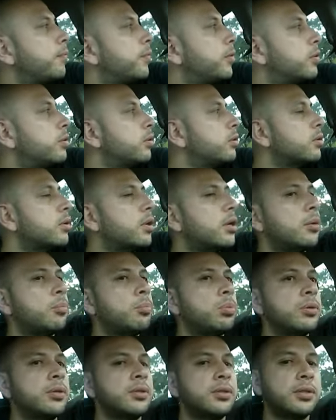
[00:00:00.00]
you just gotta
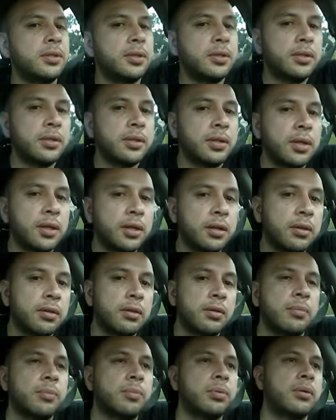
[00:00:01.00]
put the shit
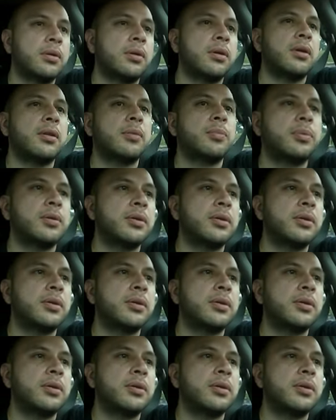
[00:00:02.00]
together and put all the